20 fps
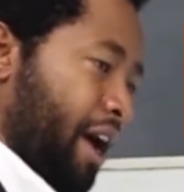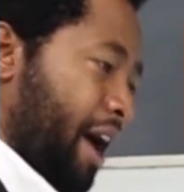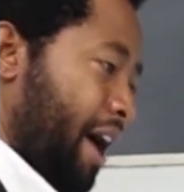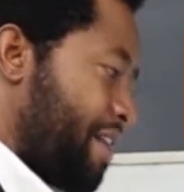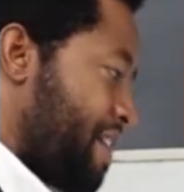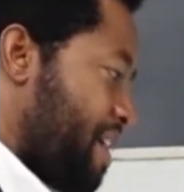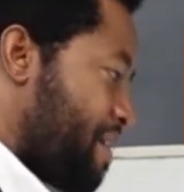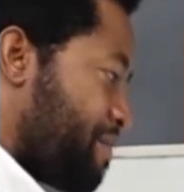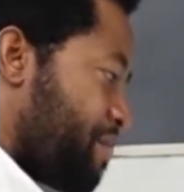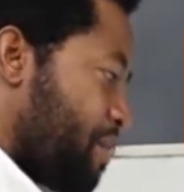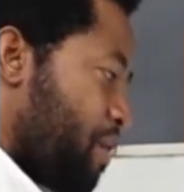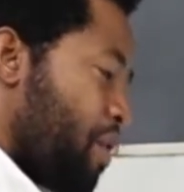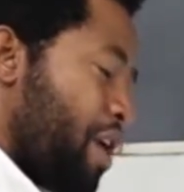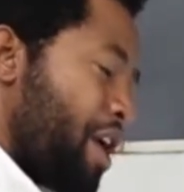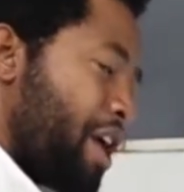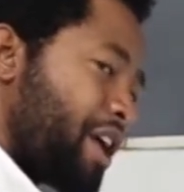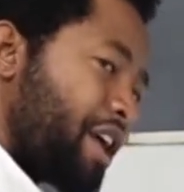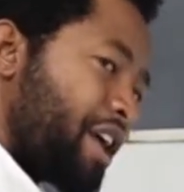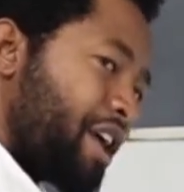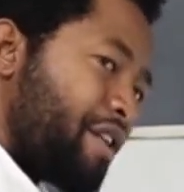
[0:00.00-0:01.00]
And therefore,
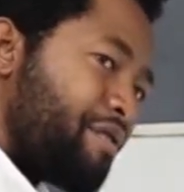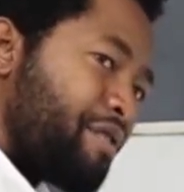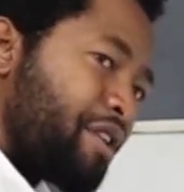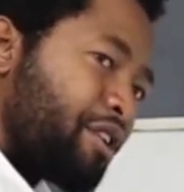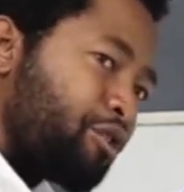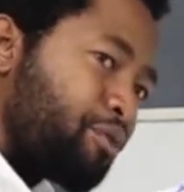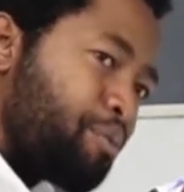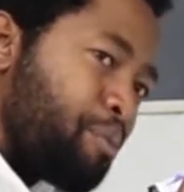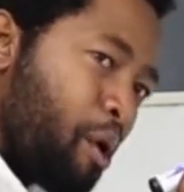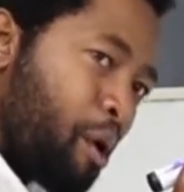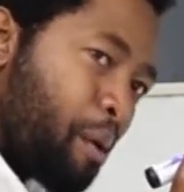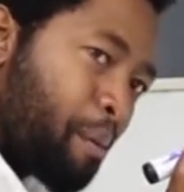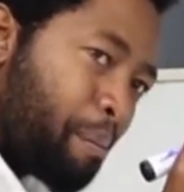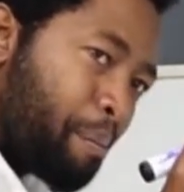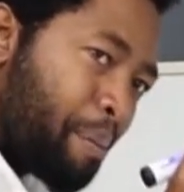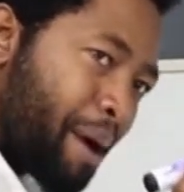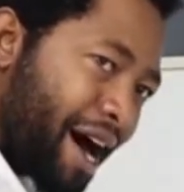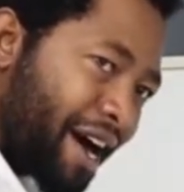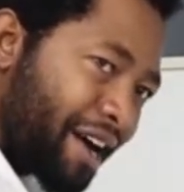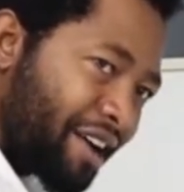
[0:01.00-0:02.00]
give a small
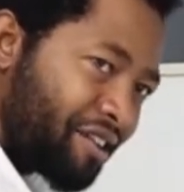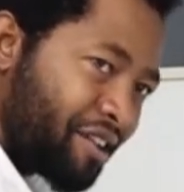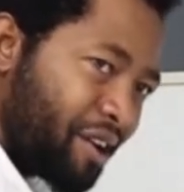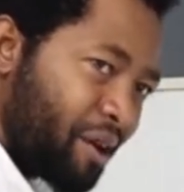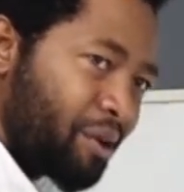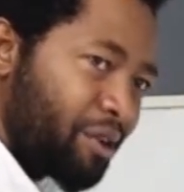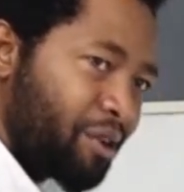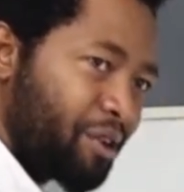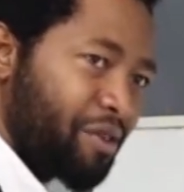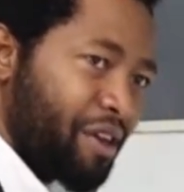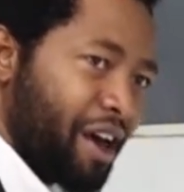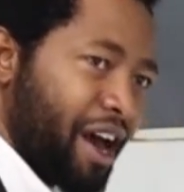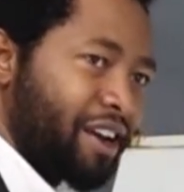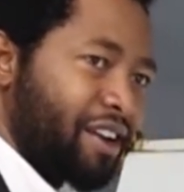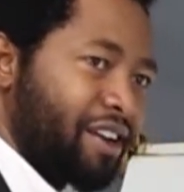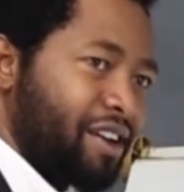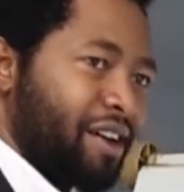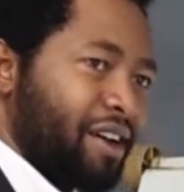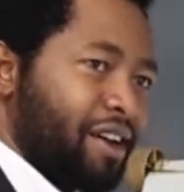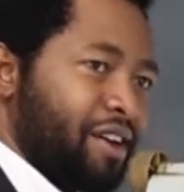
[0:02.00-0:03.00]
background of
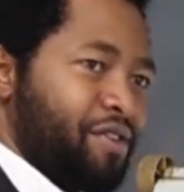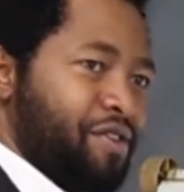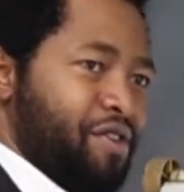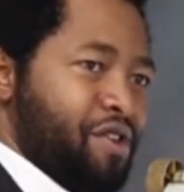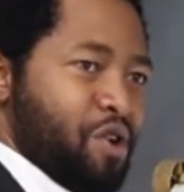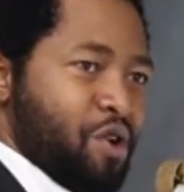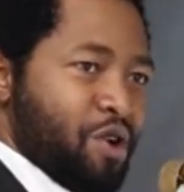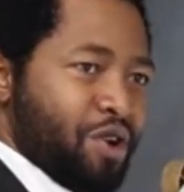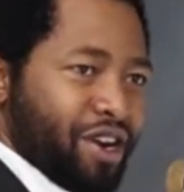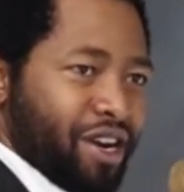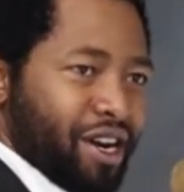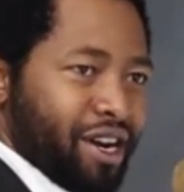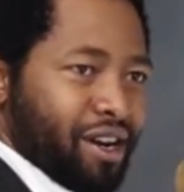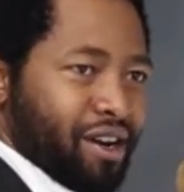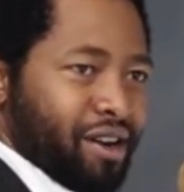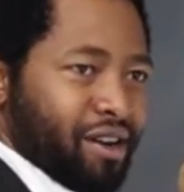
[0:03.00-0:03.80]
that theory,